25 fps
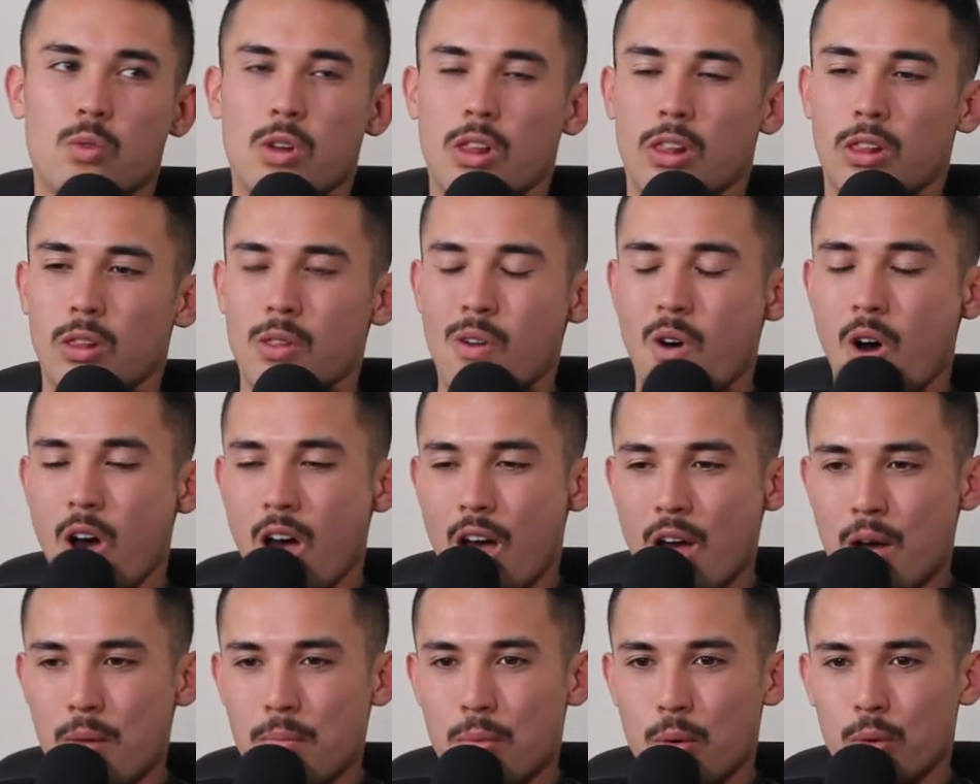
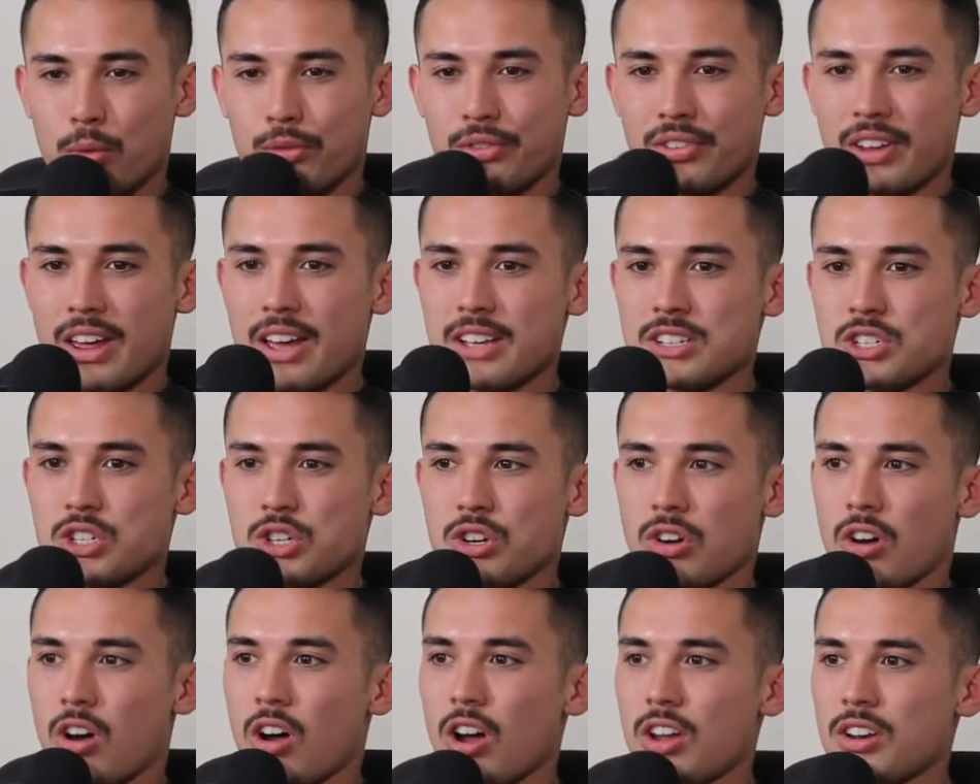Reliable, he's so
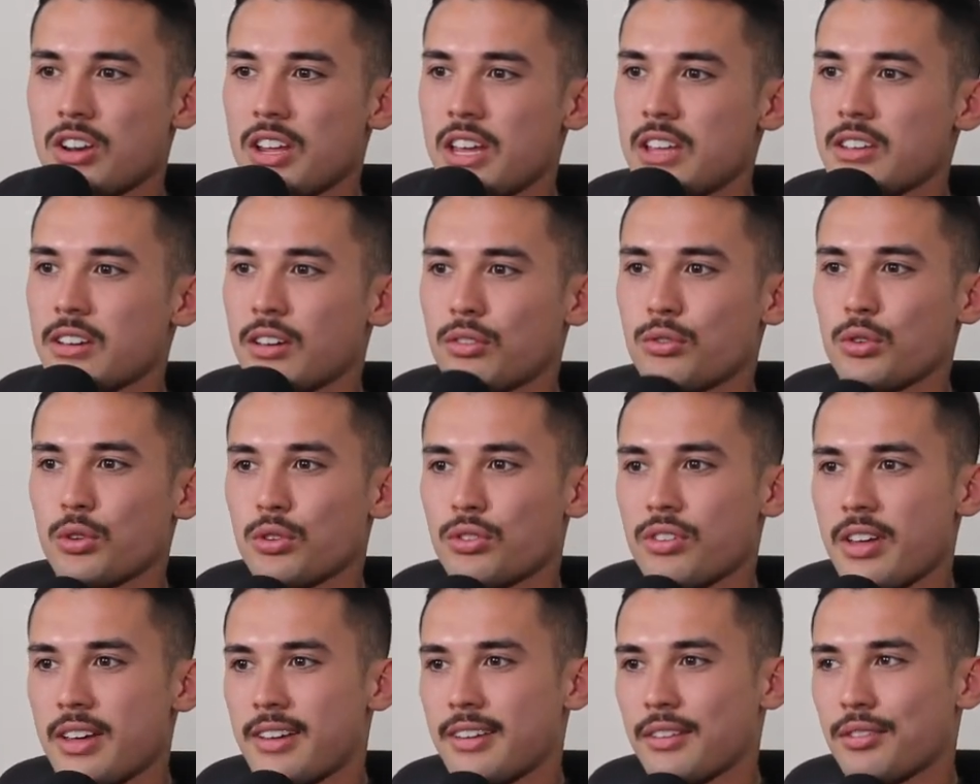good. Shot. He just
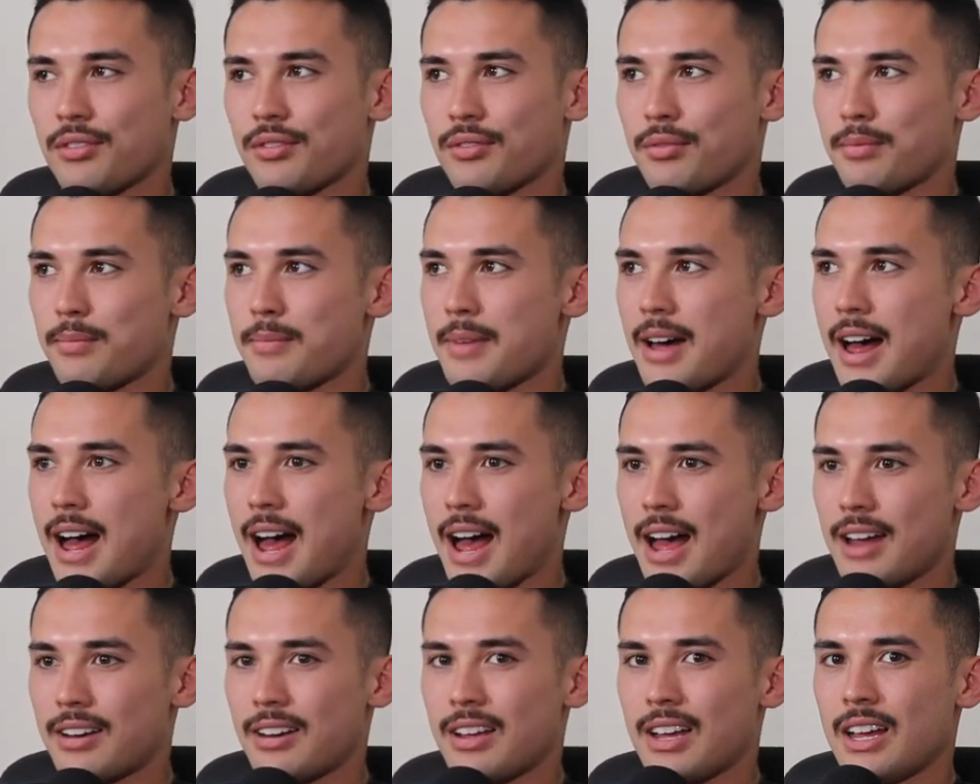looks like a
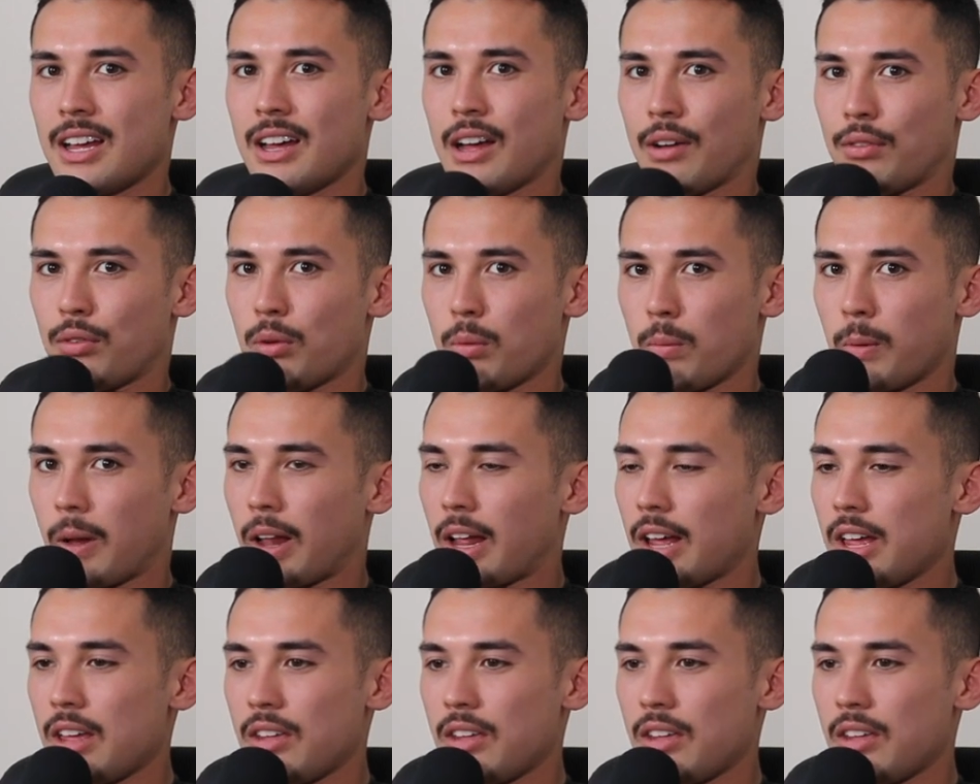smart footballer.